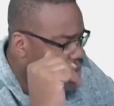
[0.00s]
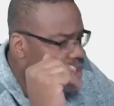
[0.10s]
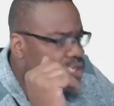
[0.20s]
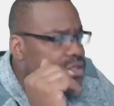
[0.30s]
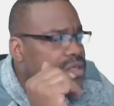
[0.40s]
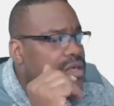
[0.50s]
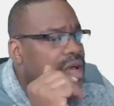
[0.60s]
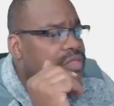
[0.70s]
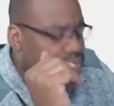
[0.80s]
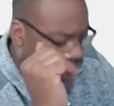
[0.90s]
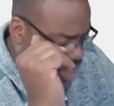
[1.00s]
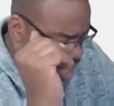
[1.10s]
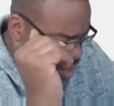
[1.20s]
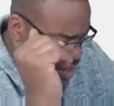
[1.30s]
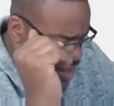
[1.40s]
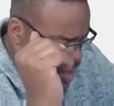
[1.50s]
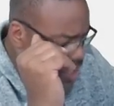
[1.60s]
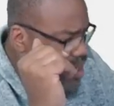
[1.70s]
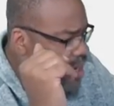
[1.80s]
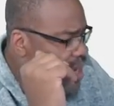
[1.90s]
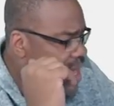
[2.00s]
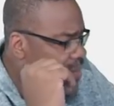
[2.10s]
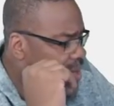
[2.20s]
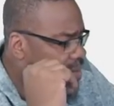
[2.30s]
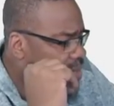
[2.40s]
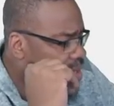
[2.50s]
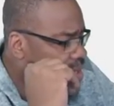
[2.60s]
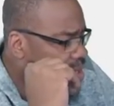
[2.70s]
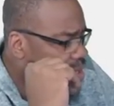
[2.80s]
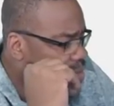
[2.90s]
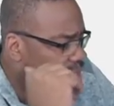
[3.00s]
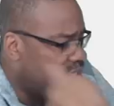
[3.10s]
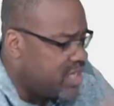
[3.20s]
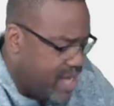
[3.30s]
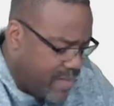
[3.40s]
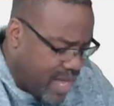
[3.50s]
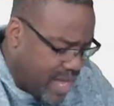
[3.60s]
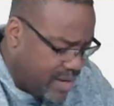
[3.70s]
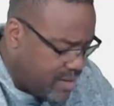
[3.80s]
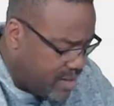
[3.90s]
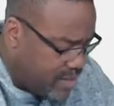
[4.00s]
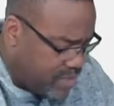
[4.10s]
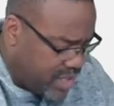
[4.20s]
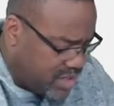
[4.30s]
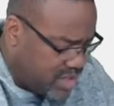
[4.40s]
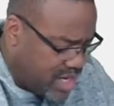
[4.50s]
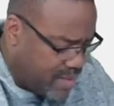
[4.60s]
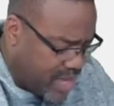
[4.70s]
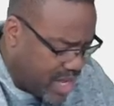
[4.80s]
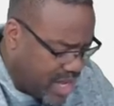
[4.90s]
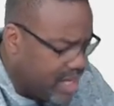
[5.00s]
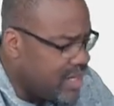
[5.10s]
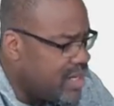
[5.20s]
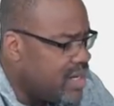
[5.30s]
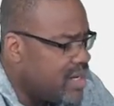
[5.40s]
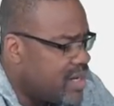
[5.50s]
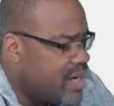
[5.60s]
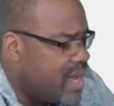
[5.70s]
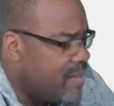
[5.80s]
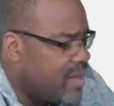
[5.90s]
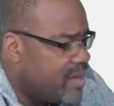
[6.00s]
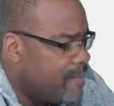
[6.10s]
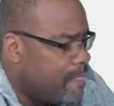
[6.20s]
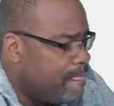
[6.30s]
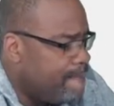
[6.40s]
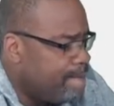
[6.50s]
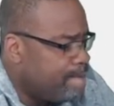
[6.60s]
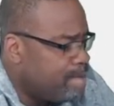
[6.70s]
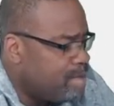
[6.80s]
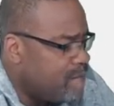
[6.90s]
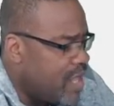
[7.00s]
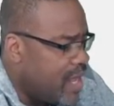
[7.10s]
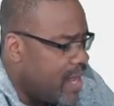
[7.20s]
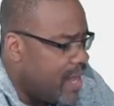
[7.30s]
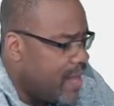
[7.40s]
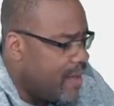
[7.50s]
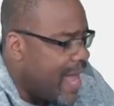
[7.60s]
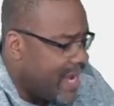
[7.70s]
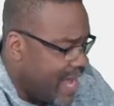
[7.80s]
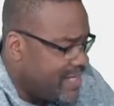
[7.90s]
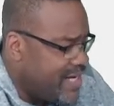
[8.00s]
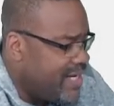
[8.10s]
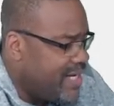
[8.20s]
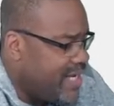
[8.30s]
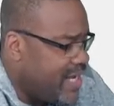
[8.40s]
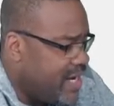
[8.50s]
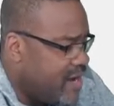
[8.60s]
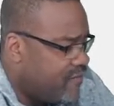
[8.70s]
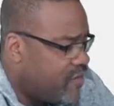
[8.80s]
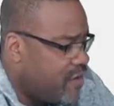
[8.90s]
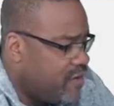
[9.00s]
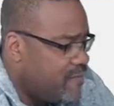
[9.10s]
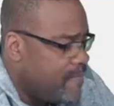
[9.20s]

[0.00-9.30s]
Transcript: in uh, three D, comma, P C M I, P C M I, comma, Uh, I got D D D in there for you.